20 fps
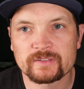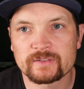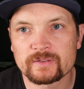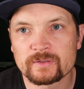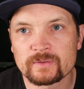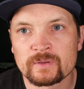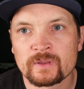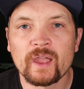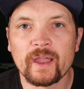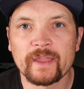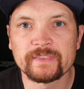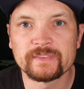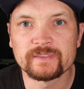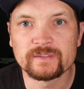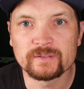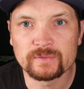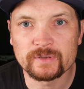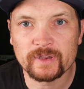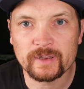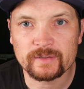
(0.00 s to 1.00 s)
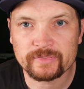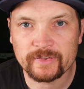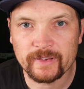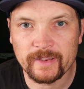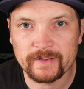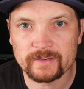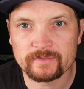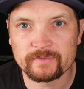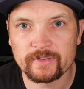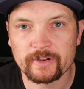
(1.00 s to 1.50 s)
to. I do not
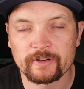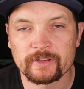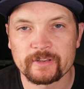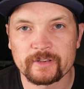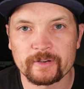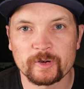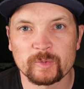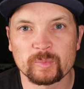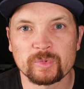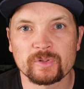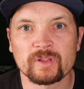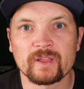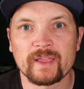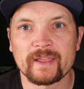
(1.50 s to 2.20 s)
find it very durable,